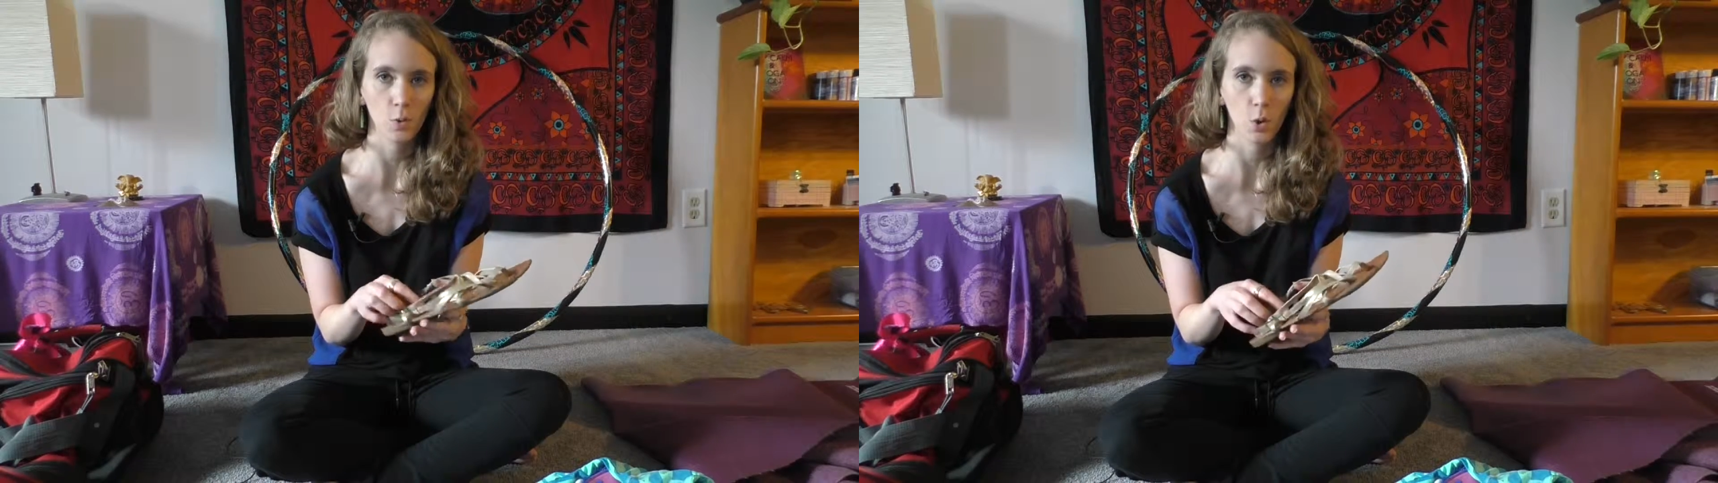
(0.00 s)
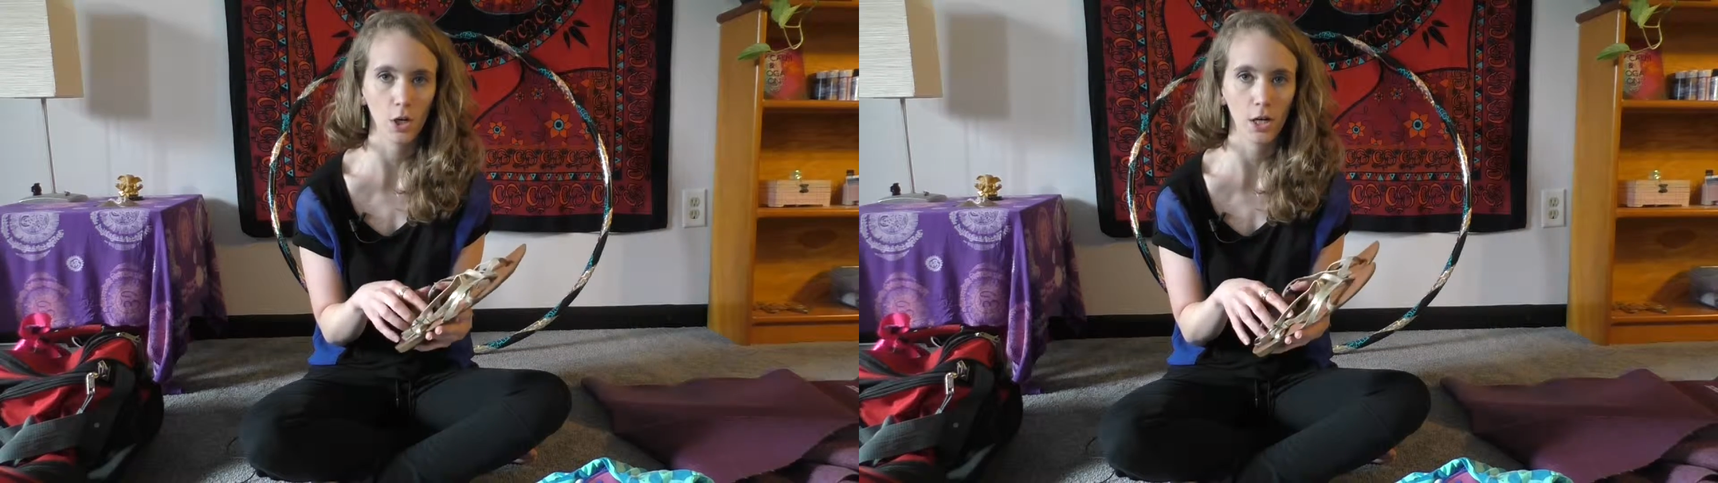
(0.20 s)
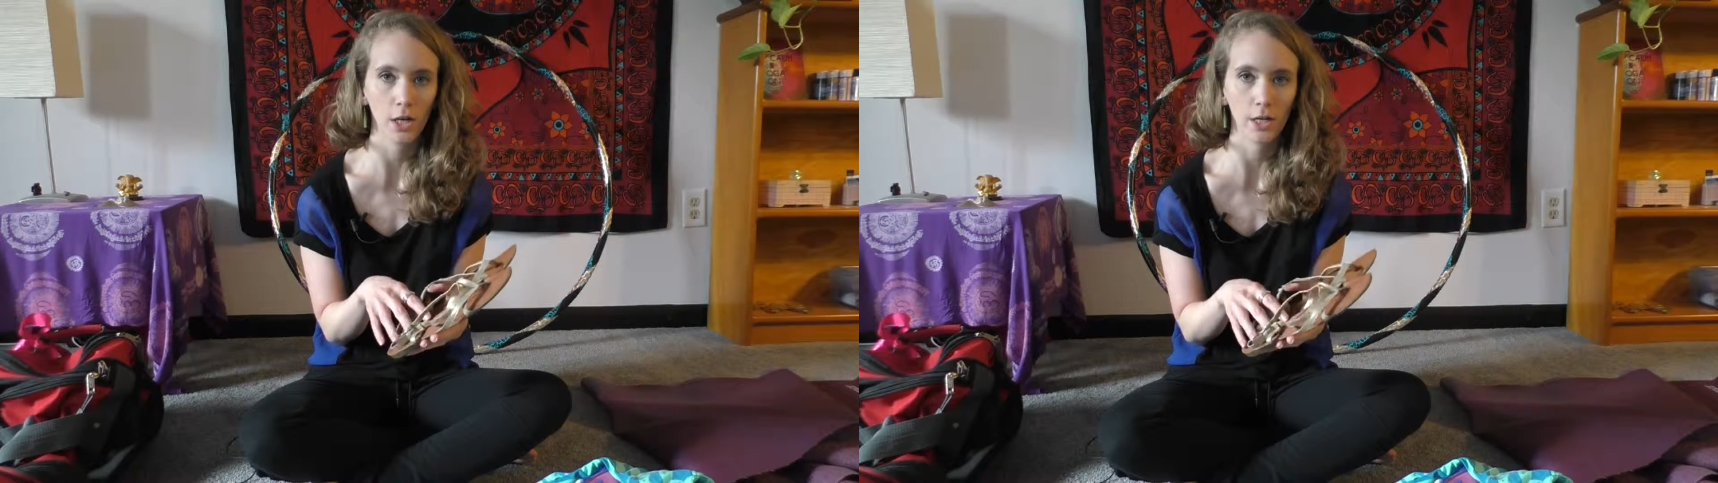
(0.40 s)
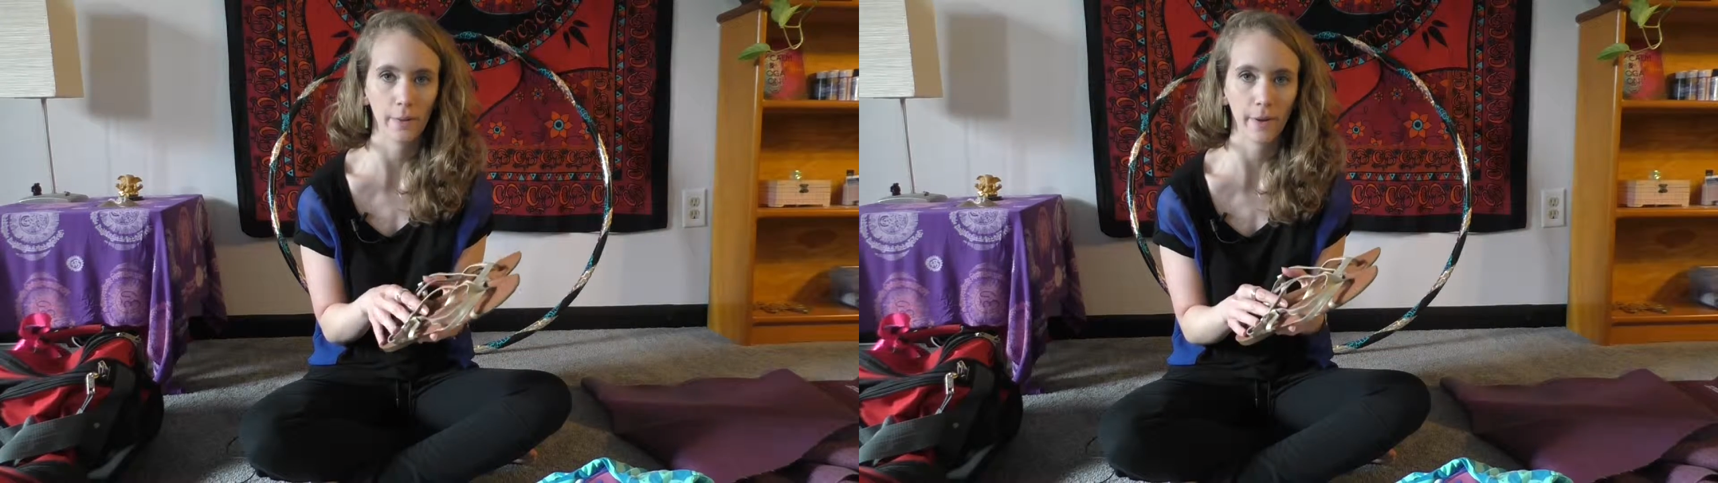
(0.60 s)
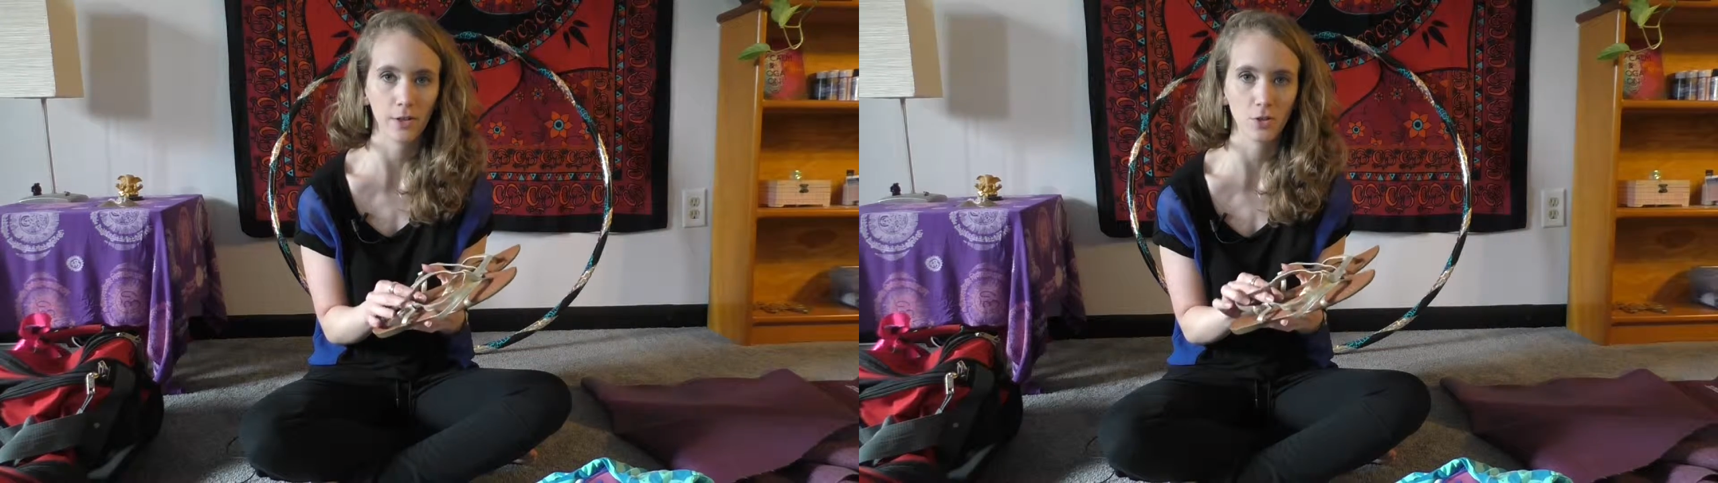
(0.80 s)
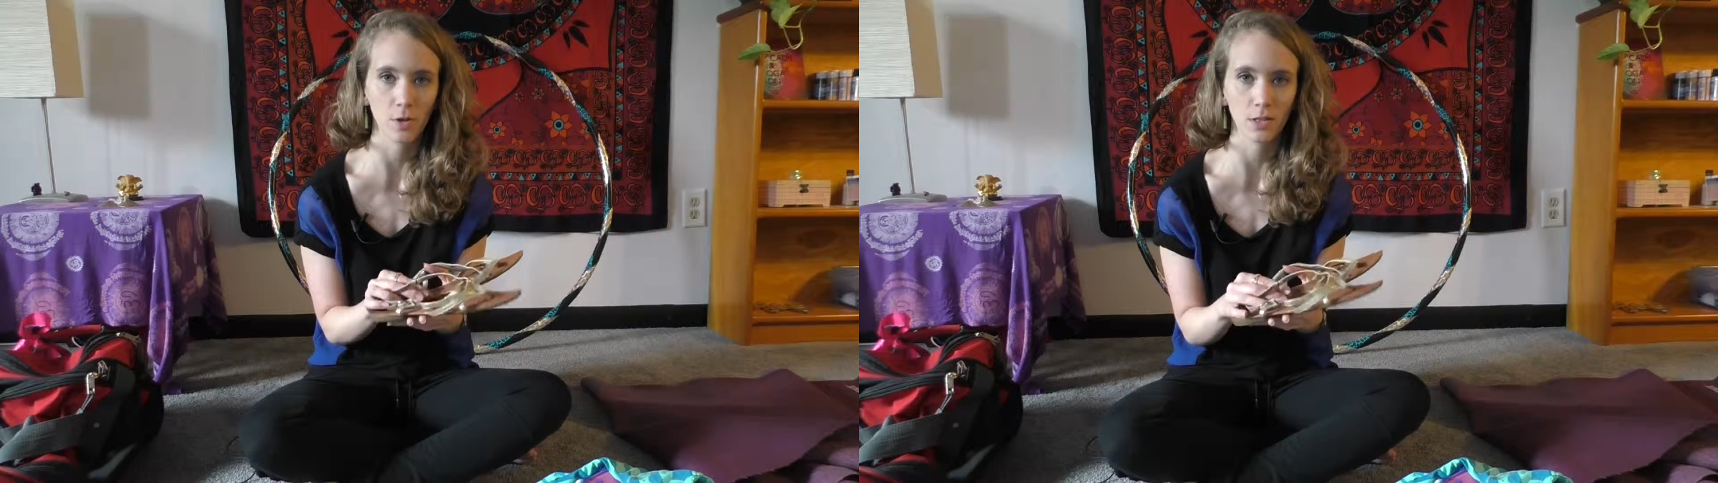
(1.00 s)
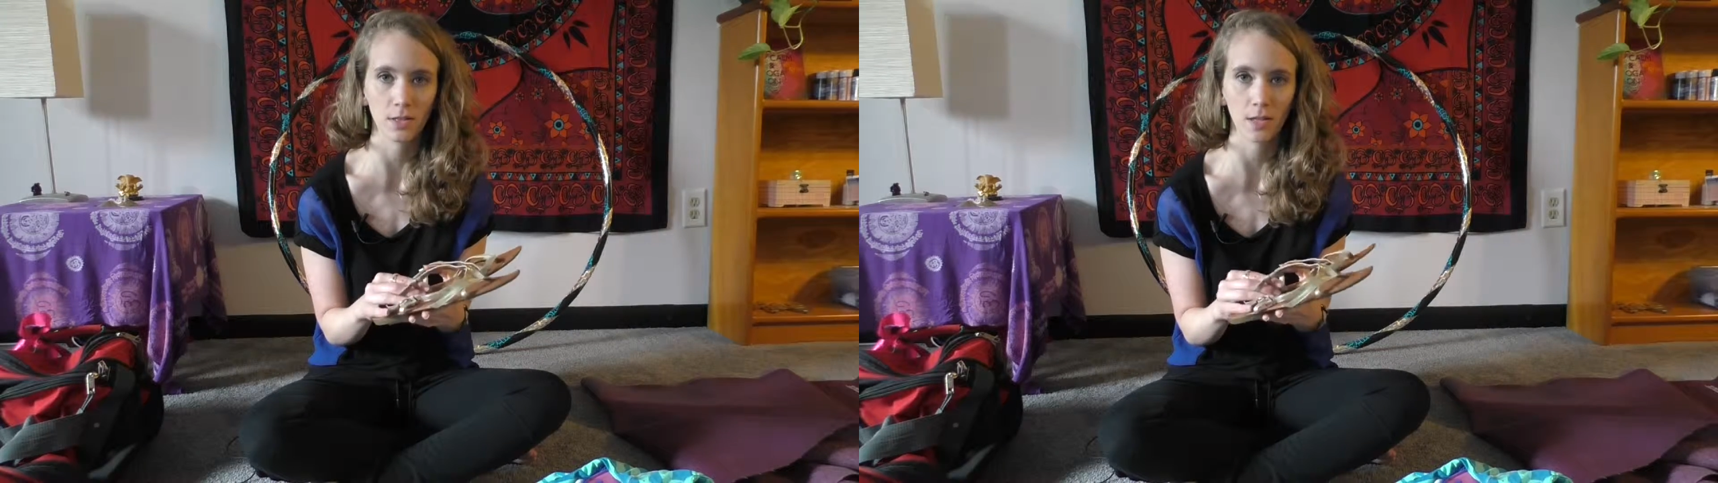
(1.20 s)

or a pair of shorts.